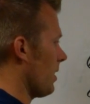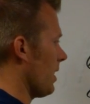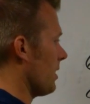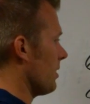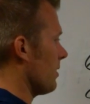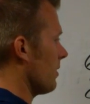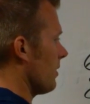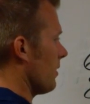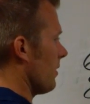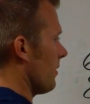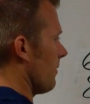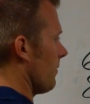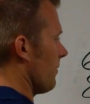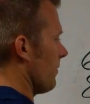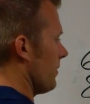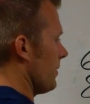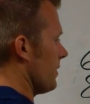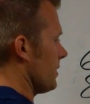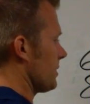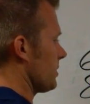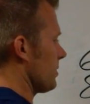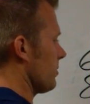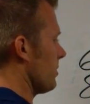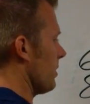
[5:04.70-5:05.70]
right?
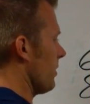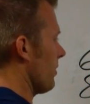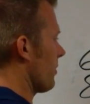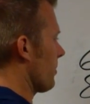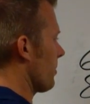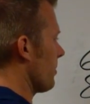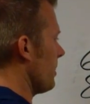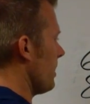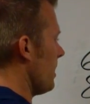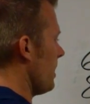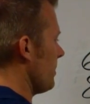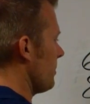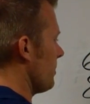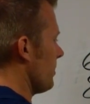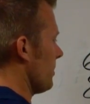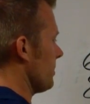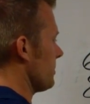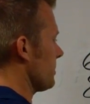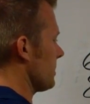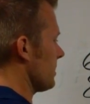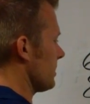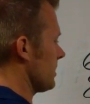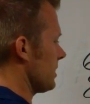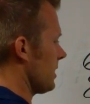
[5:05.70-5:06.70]
This will be 3/8
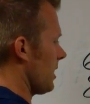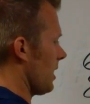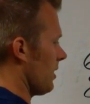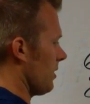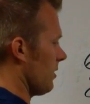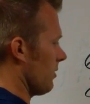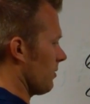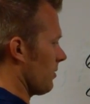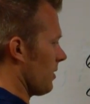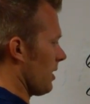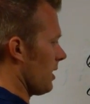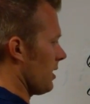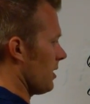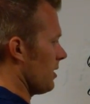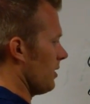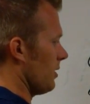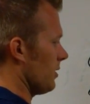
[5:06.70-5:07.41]
notes inside right